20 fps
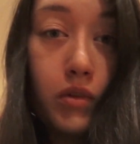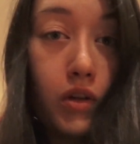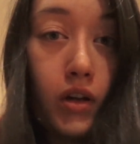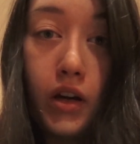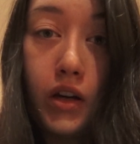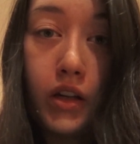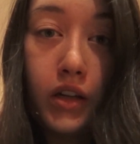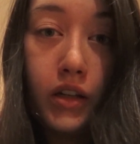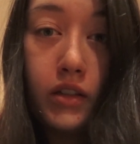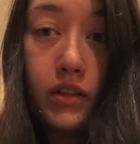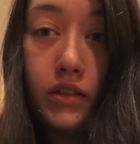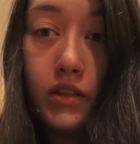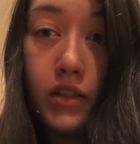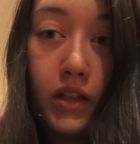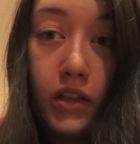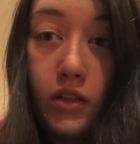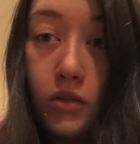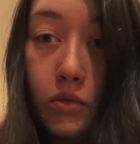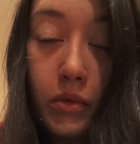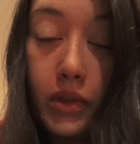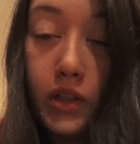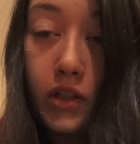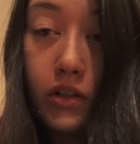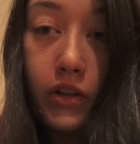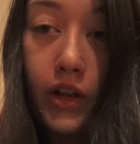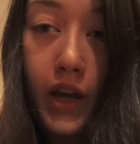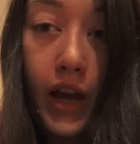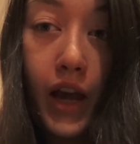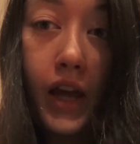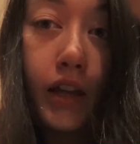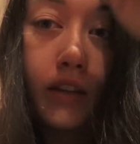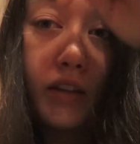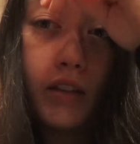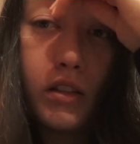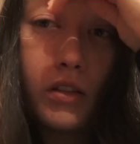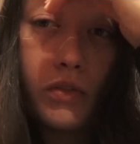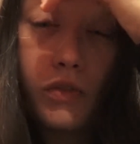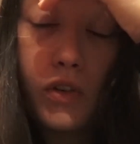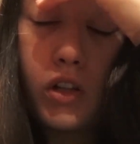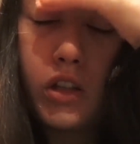Not in a weird hat
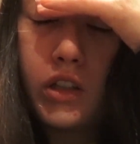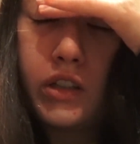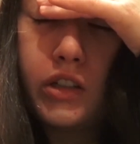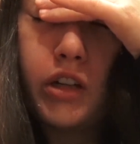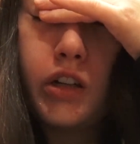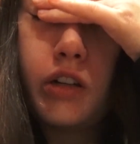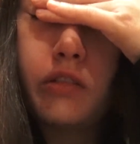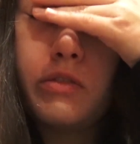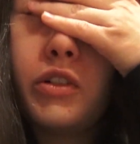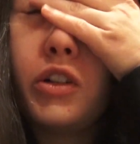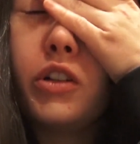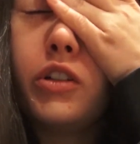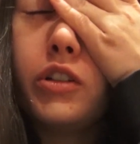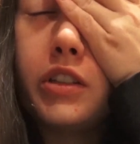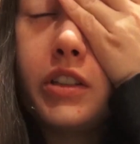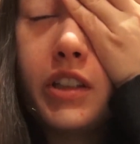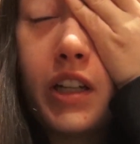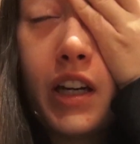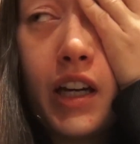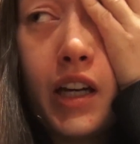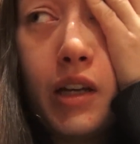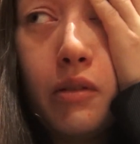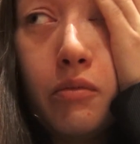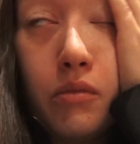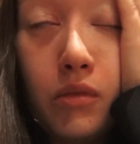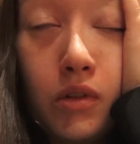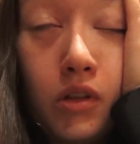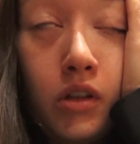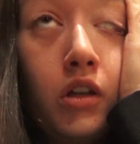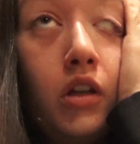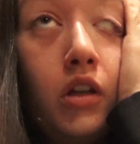that's falling off all the time.